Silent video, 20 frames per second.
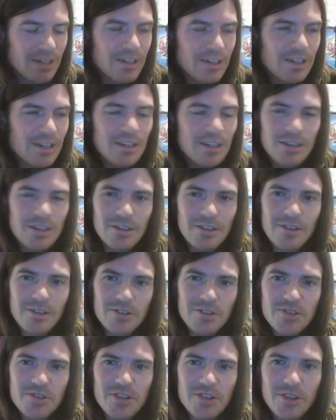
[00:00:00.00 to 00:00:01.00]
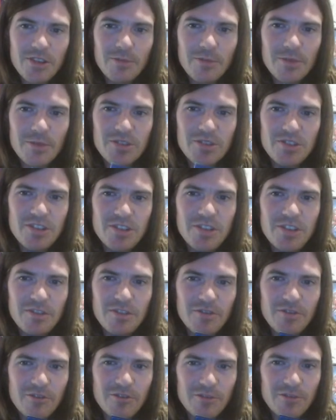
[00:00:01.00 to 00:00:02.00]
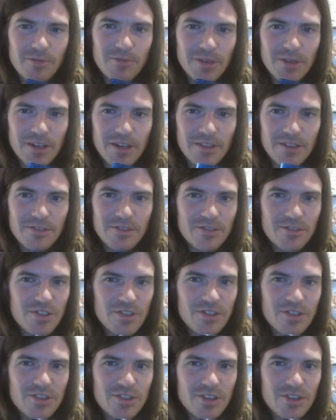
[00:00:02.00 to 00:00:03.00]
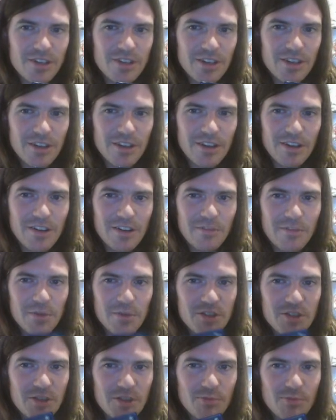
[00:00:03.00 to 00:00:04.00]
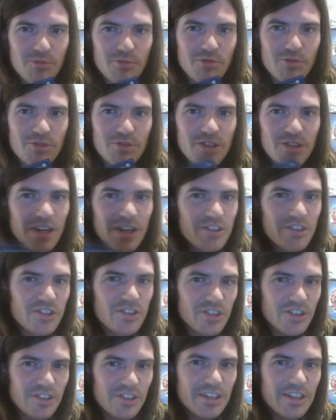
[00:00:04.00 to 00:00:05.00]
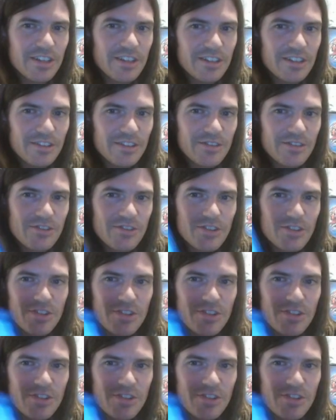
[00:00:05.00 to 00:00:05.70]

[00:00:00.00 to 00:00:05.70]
Because the number C form can just give me some protection and just